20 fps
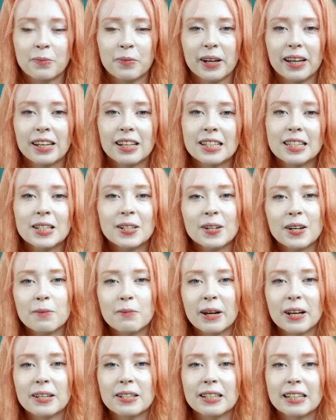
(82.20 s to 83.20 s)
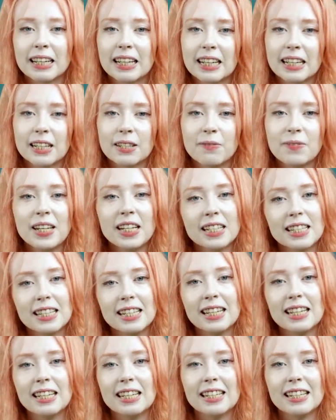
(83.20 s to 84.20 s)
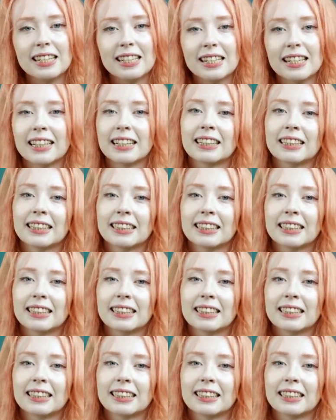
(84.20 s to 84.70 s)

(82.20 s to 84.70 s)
My Instagram handle is fiixii.